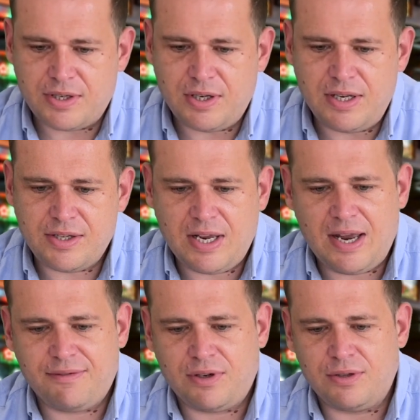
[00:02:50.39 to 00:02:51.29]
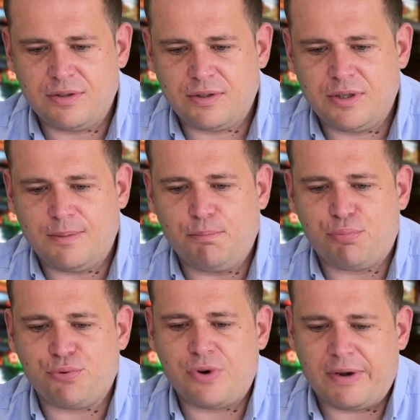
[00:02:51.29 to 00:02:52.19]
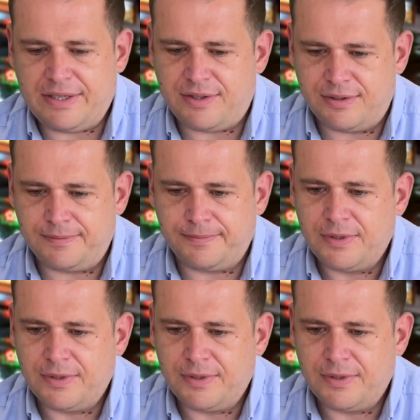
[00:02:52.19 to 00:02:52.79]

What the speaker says: So let's have a look at Brighton